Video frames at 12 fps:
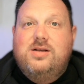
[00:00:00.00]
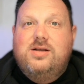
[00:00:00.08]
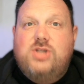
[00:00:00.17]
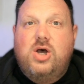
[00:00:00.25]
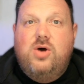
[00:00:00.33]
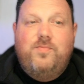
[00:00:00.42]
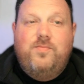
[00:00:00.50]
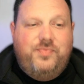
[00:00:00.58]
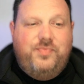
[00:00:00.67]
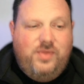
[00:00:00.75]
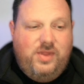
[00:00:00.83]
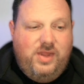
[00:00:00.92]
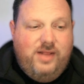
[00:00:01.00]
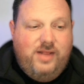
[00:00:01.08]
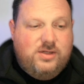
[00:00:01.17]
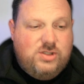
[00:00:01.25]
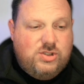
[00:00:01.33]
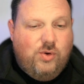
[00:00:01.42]
So in
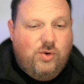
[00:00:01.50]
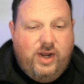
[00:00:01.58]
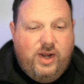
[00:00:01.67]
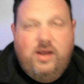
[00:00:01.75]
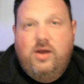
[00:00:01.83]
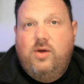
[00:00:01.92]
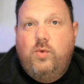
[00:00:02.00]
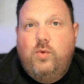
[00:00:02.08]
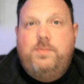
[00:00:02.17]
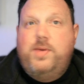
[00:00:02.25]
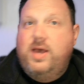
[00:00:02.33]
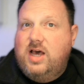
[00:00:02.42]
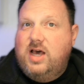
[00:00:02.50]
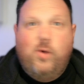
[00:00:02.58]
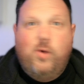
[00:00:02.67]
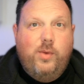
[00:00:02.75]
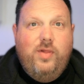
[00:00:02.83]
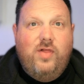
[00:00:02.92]
the story, we pick up
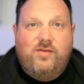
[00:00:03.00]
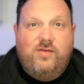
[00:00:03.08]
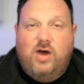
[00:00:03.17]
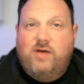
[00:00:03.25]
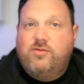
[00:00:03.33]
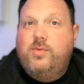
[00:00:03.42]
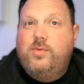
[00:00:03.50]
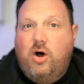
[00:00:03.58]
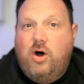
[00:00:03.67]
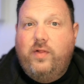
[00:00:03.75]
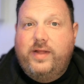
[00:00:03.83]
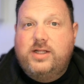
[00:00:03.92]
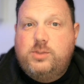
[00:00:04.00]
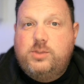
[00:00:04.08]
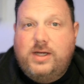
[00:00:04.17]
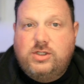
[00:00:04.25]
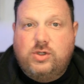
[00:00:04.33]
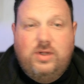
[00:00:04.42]
where we left off from the All In
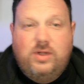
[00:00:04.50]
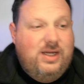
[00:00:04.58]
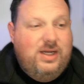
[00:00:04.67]
special.